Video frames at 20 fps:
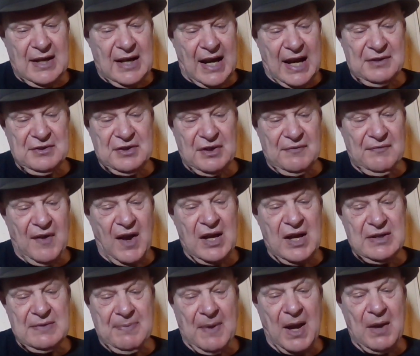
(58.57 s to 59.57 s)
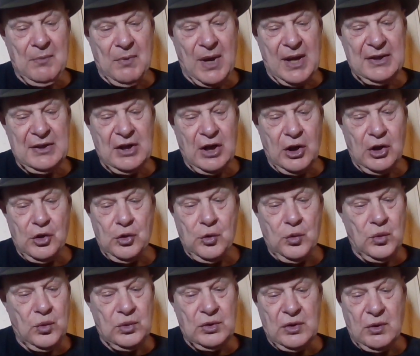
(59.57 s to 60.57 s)
as advised by one
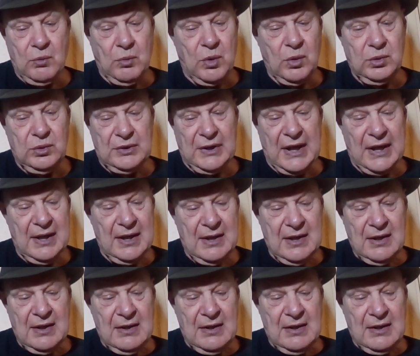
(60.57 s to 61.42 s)
Lord Walney,